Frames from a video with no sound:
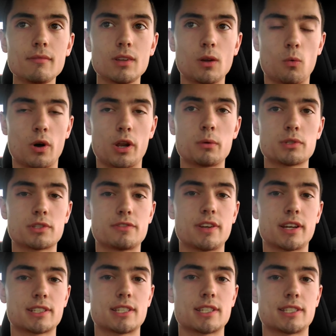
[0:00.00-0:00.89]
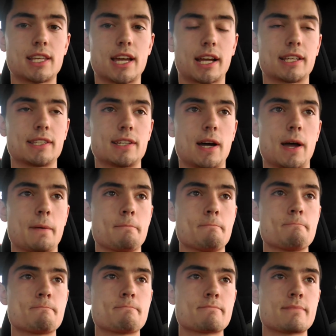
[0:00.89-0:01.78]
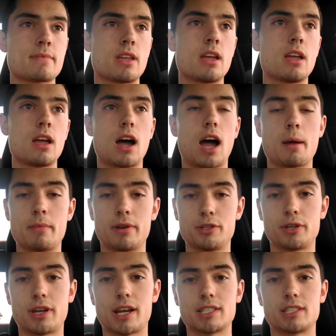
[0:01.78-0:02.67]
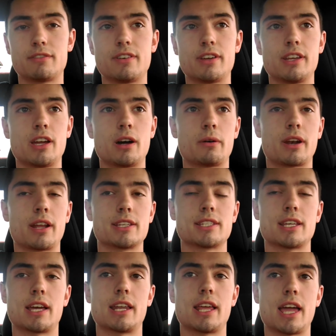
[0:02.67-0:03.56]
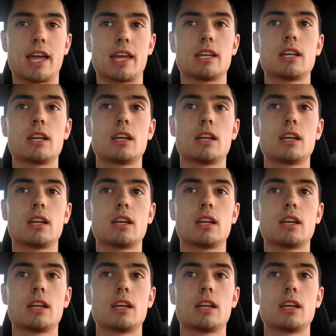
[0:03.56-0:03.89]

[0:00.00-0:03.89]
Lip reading: When it was fixed the second time, I made you guys the video and I said, hey,